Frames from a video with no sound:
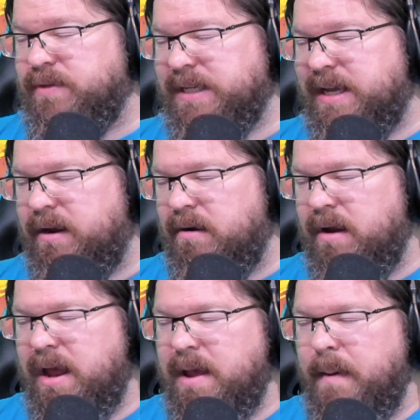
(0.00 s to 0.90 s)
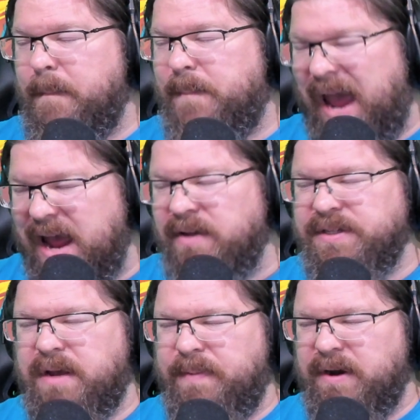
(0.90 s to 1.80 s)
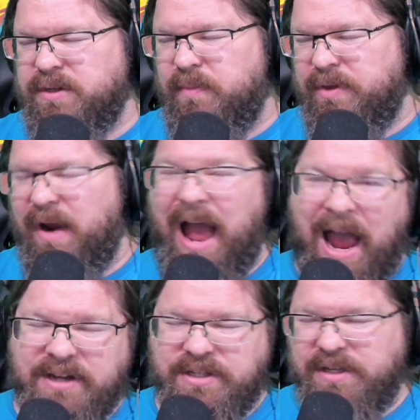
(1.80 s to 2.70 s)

here pales in comparison to what they're actually